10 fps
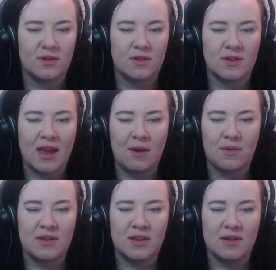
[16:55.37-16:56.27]
does count
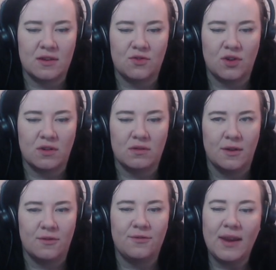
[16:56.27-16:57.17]
as industrial?
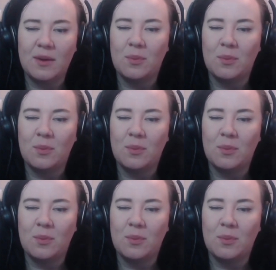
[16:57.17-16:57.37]
Fake